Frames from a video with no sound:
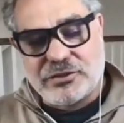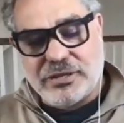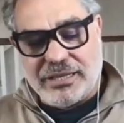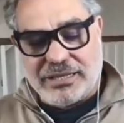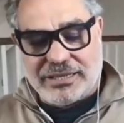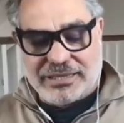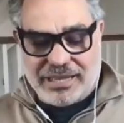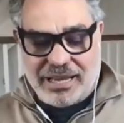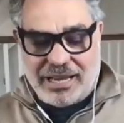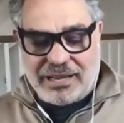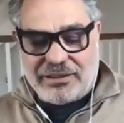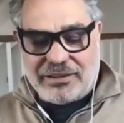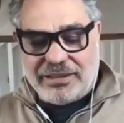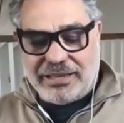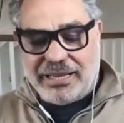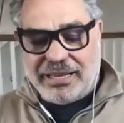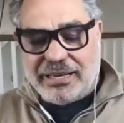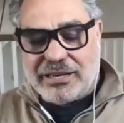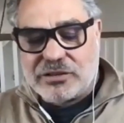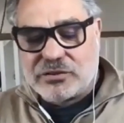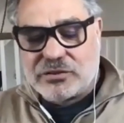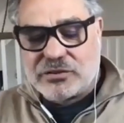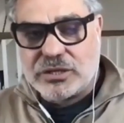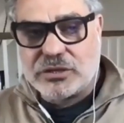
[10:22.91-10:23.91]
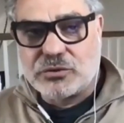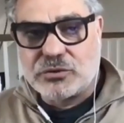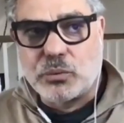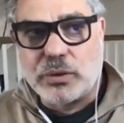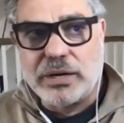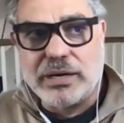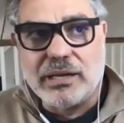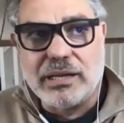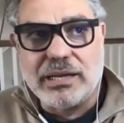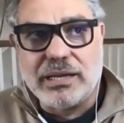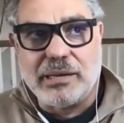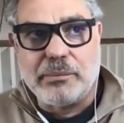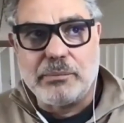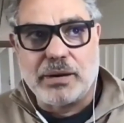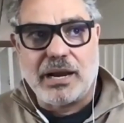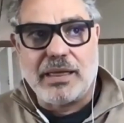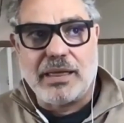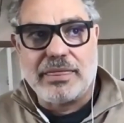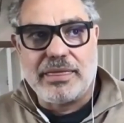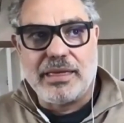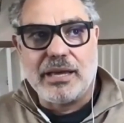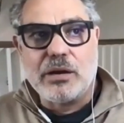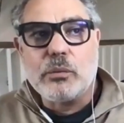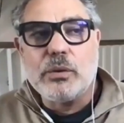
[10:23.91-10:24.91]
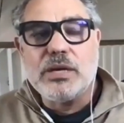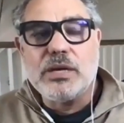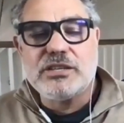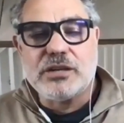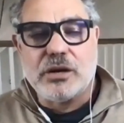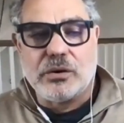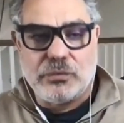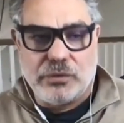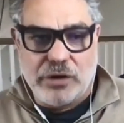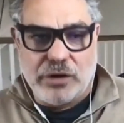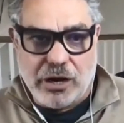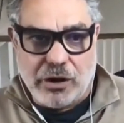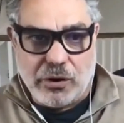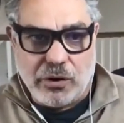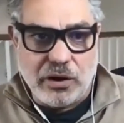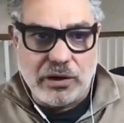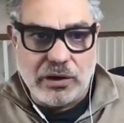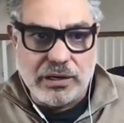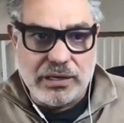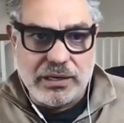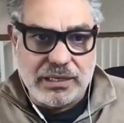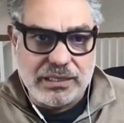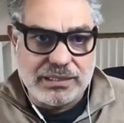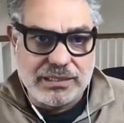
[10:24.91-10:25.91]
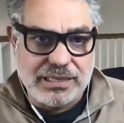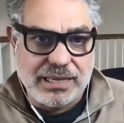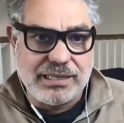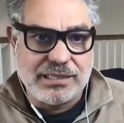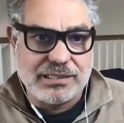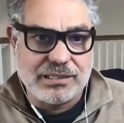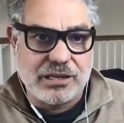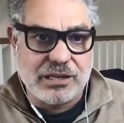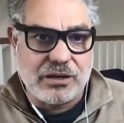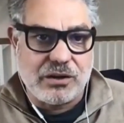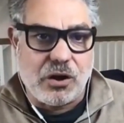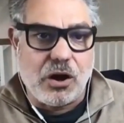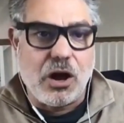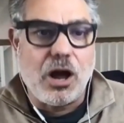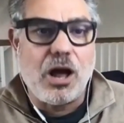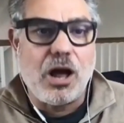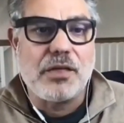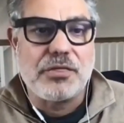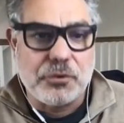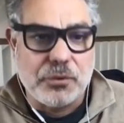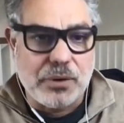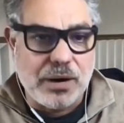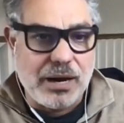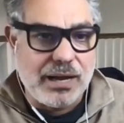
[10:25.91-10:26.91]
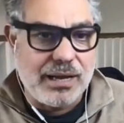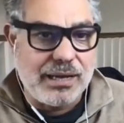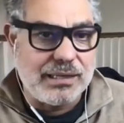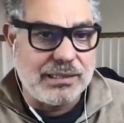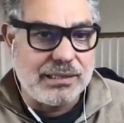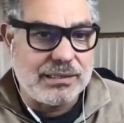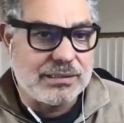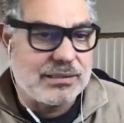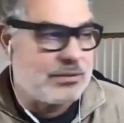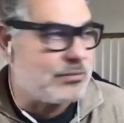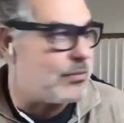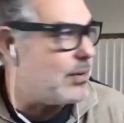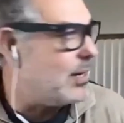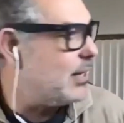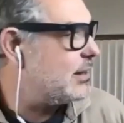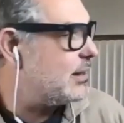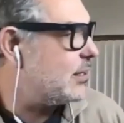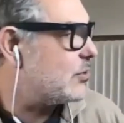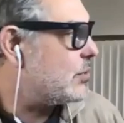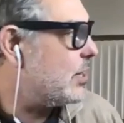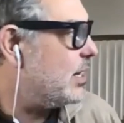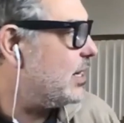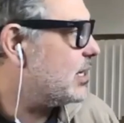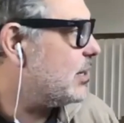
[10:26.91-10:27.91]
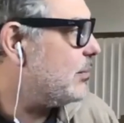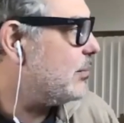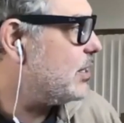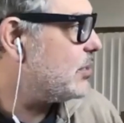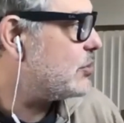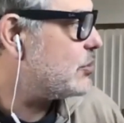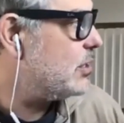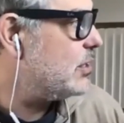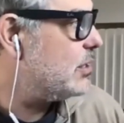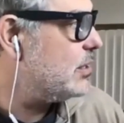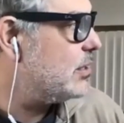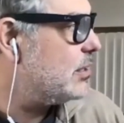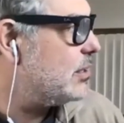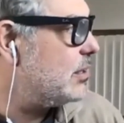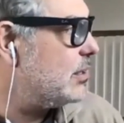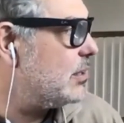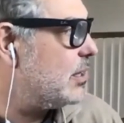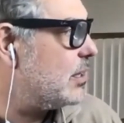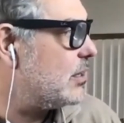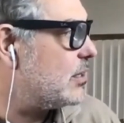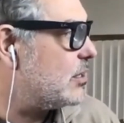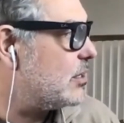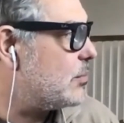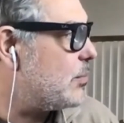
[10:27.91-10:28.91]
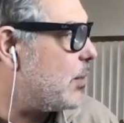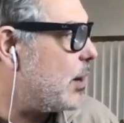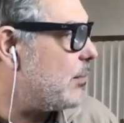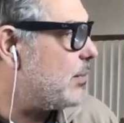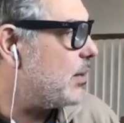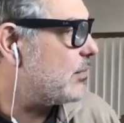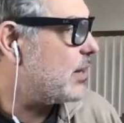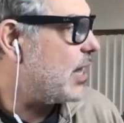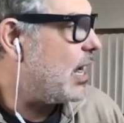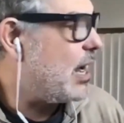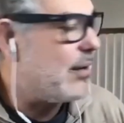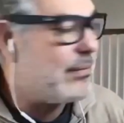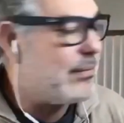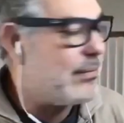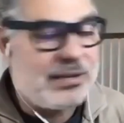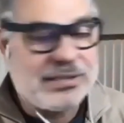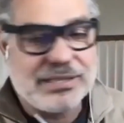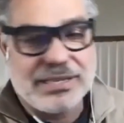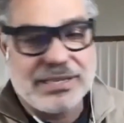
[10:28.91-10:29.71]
industry, exactly. The industry's reeling, but I think we don't know. He said he's going to authorize, right, the Trade Commission. So